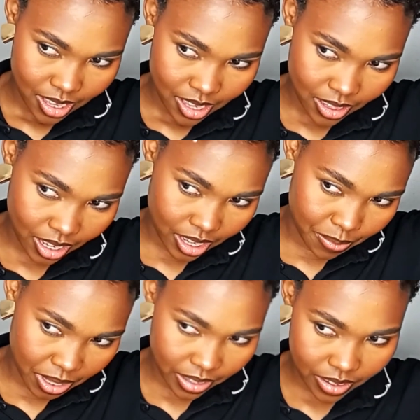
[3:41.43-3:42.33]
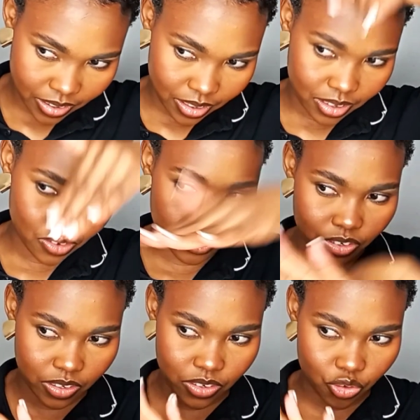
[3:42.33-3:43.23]
Either I can make it a C or
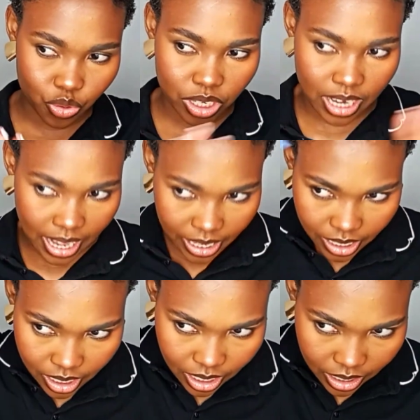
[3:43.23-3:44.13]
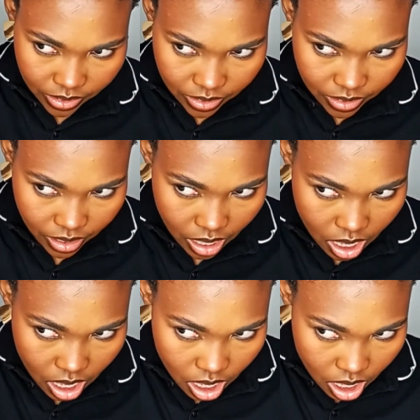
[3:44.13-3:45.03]
just a straight line. Let's
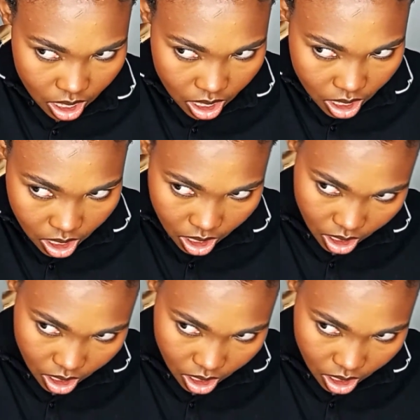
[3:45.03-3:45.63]
see.